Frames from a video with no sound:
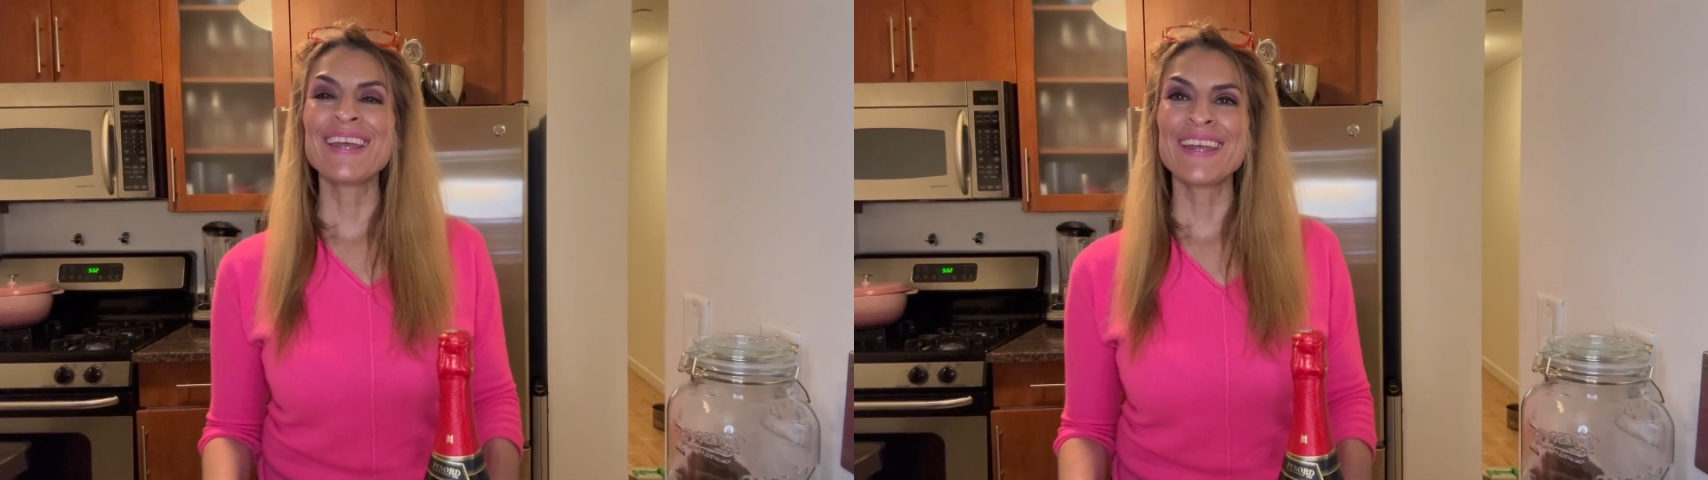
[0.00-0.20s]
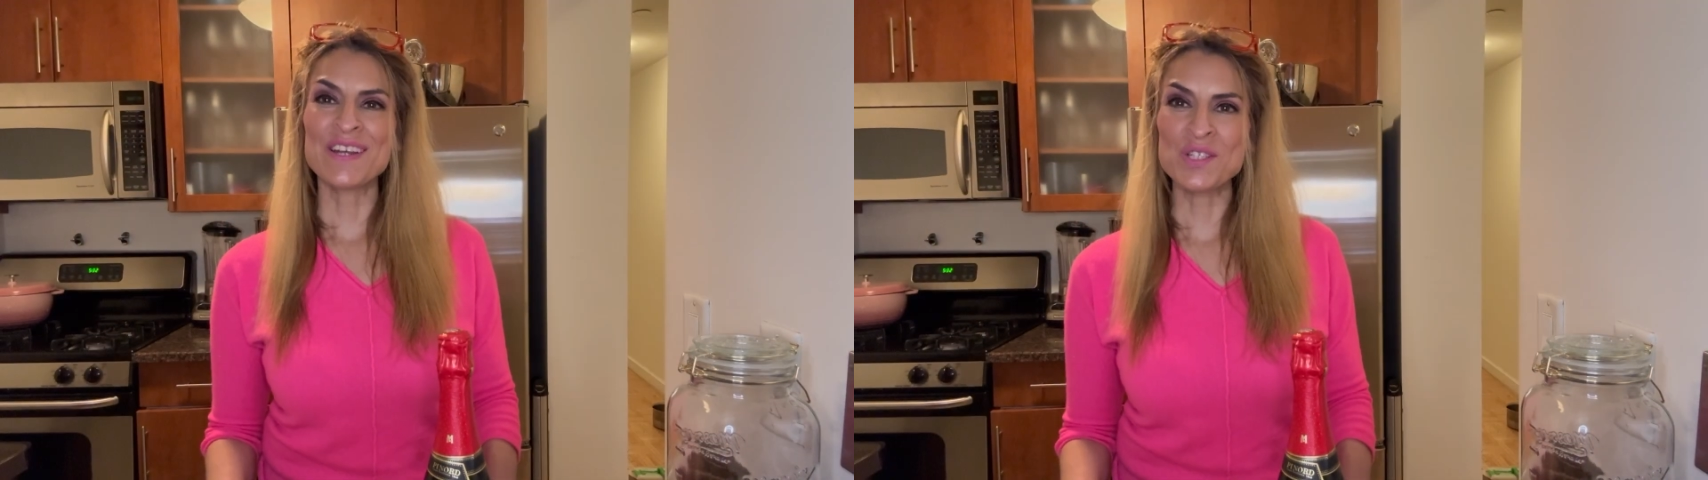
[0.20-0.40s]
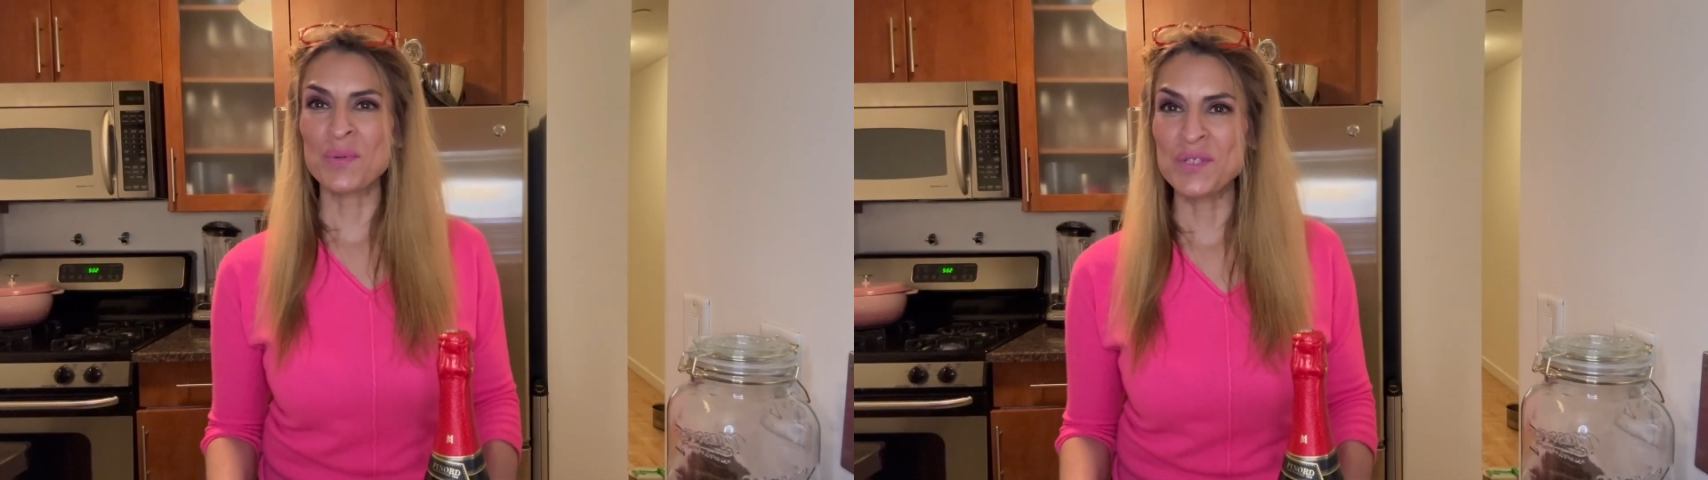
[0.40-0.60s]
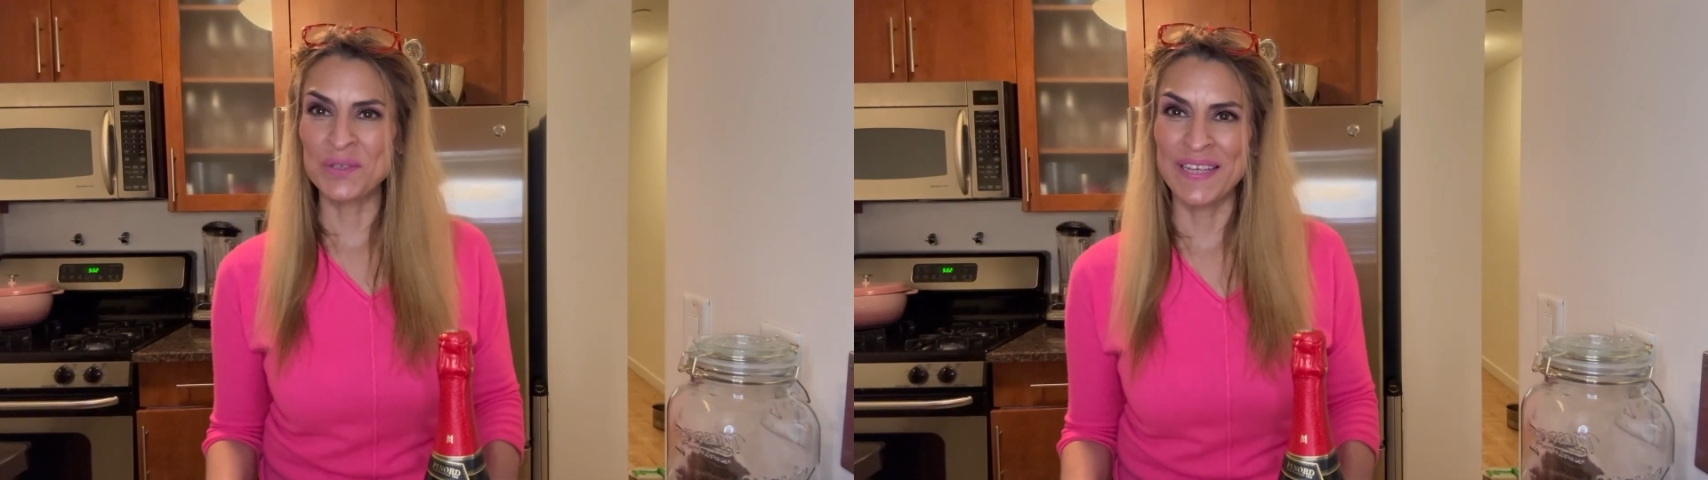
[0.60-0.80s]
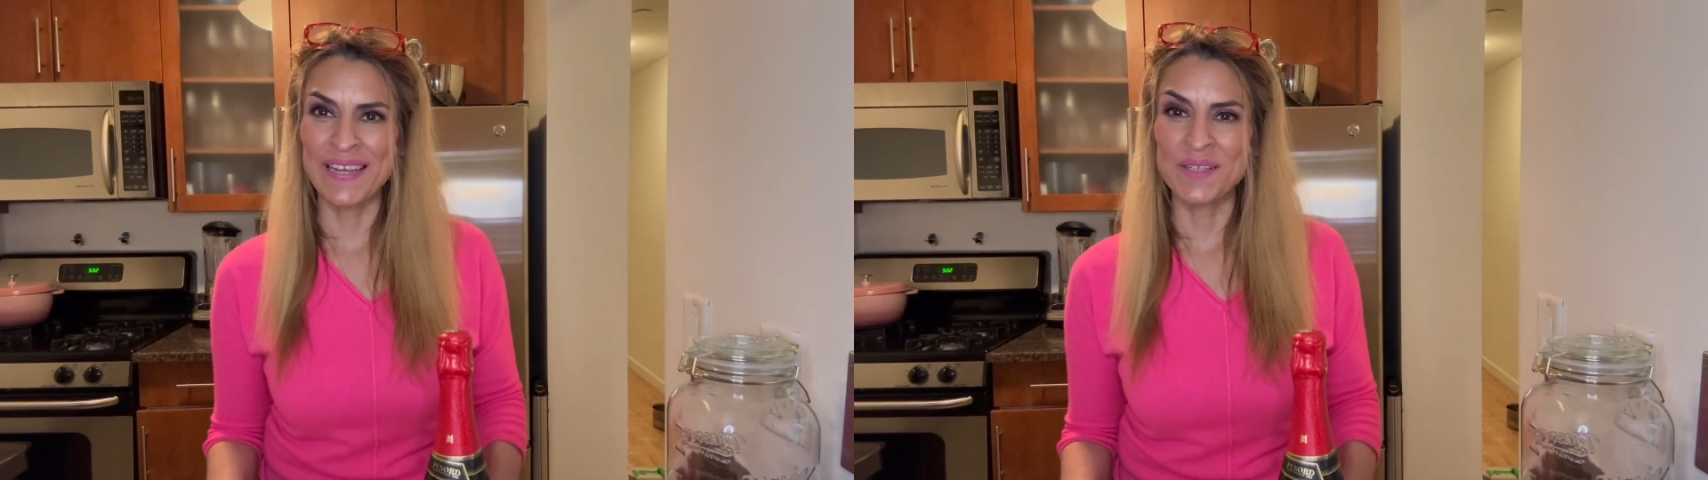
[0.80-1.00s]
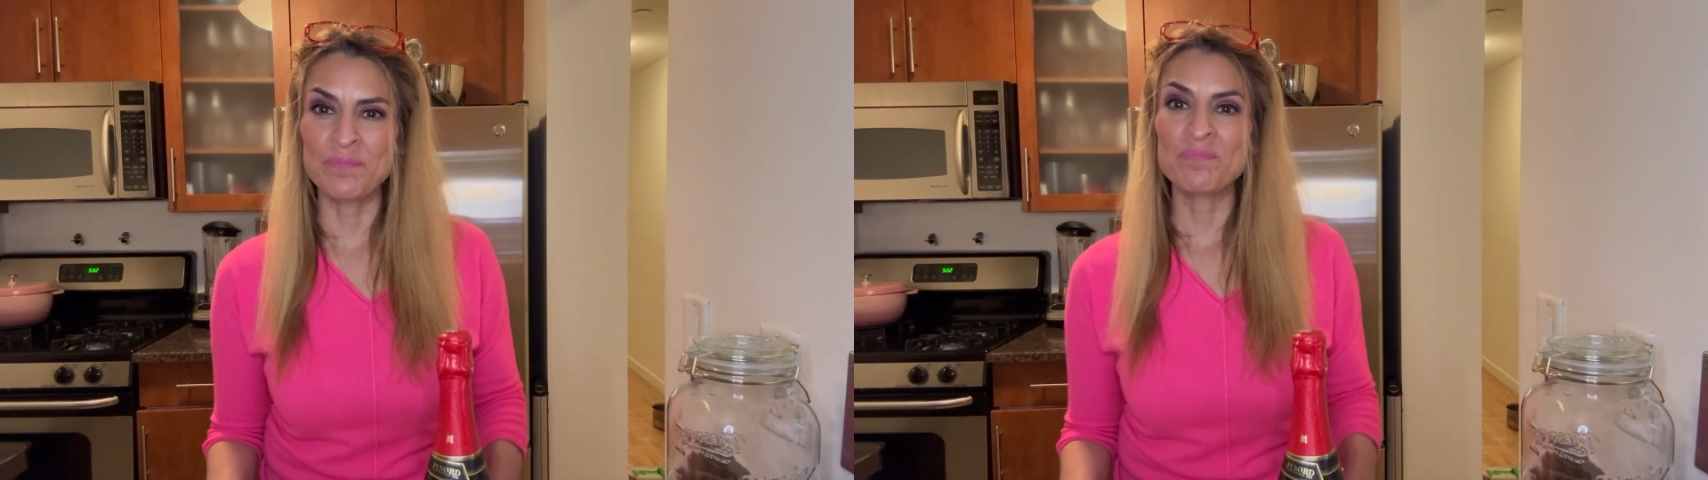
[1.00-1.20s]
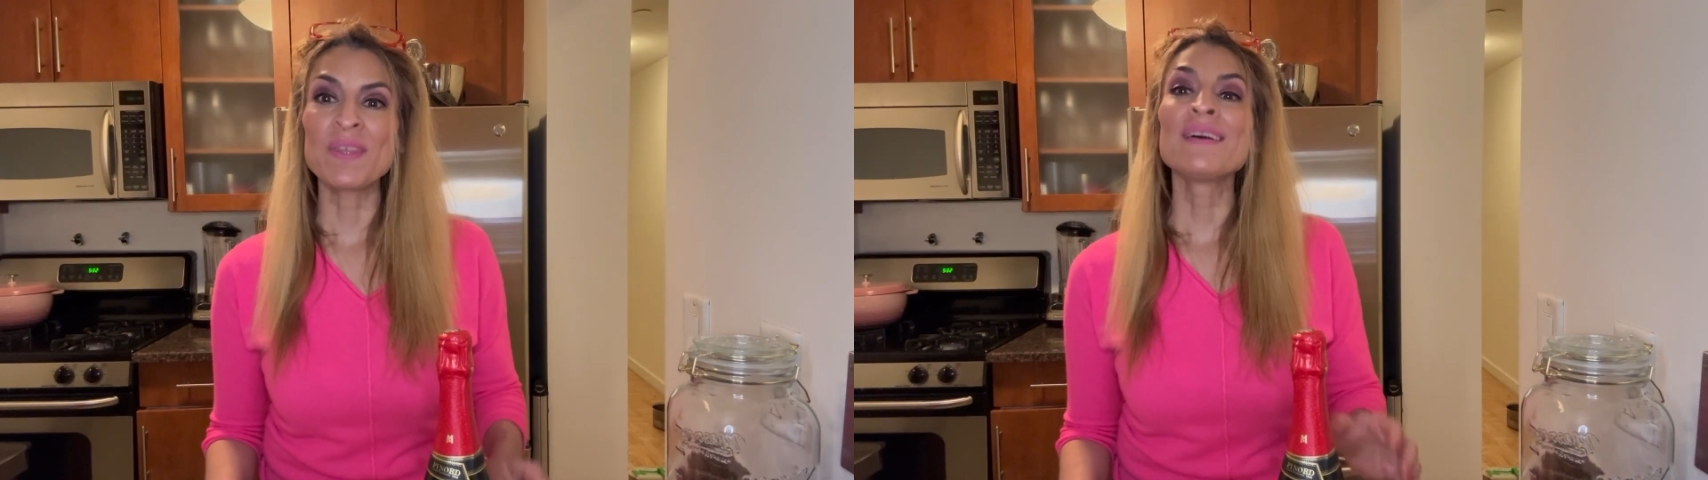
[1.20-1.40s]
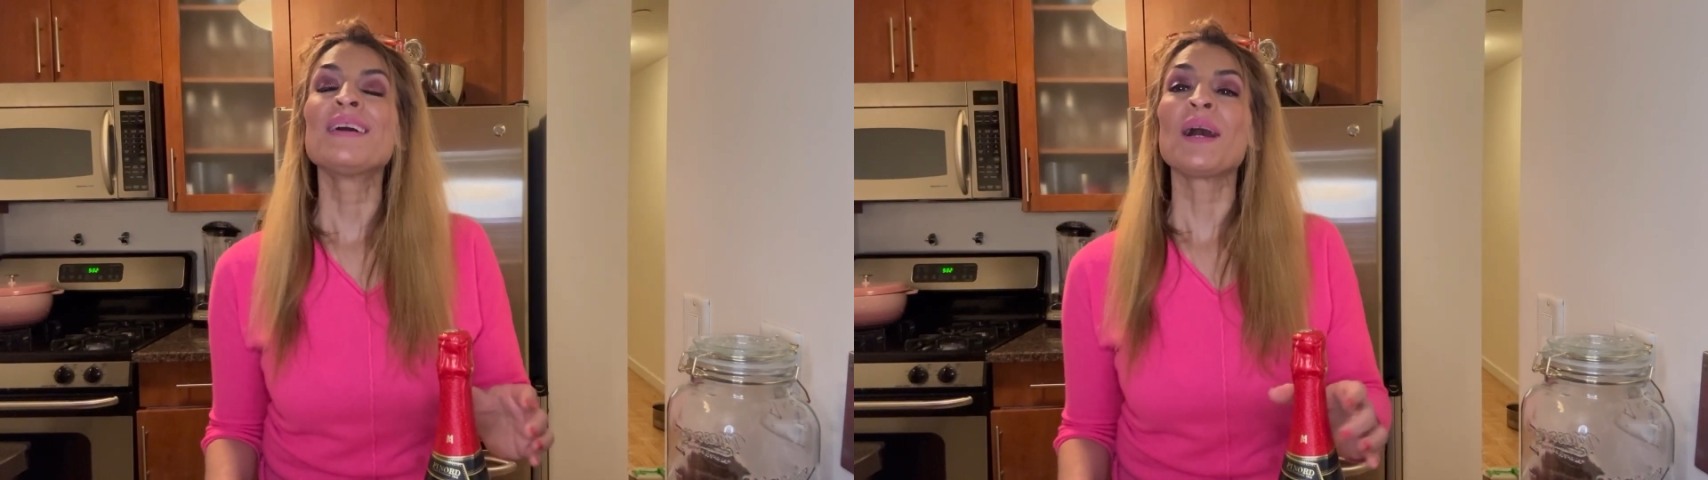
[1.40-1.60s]
Here's what you'll need.
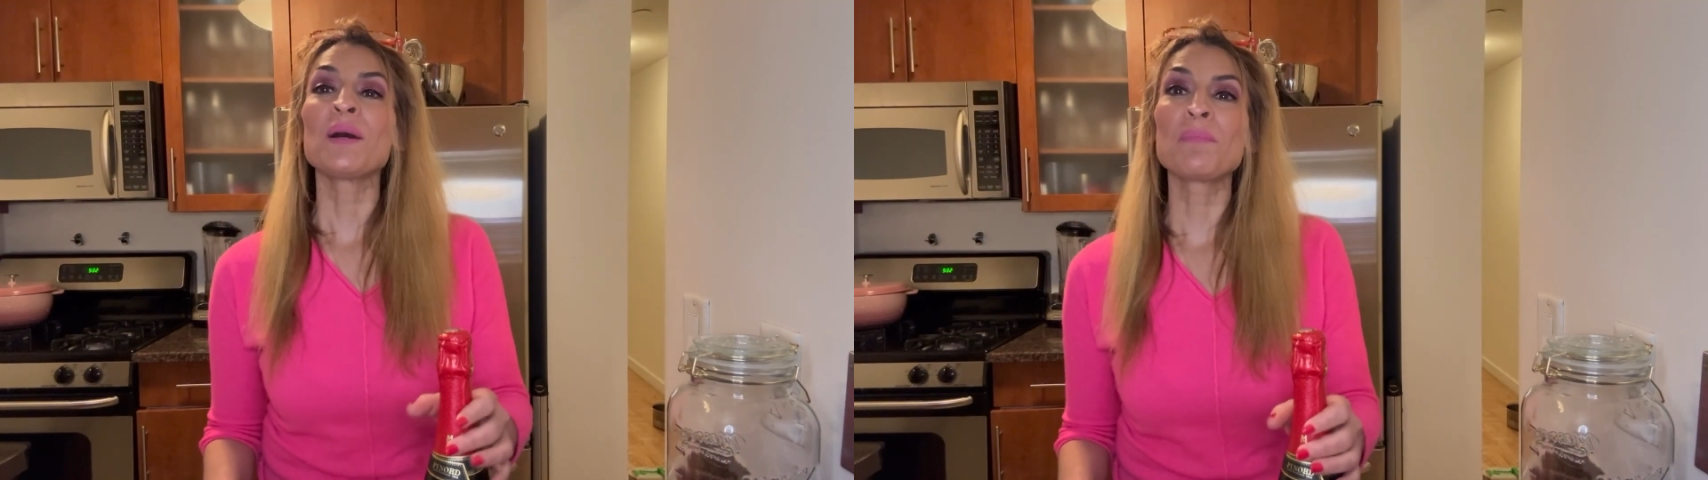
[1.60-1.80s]
A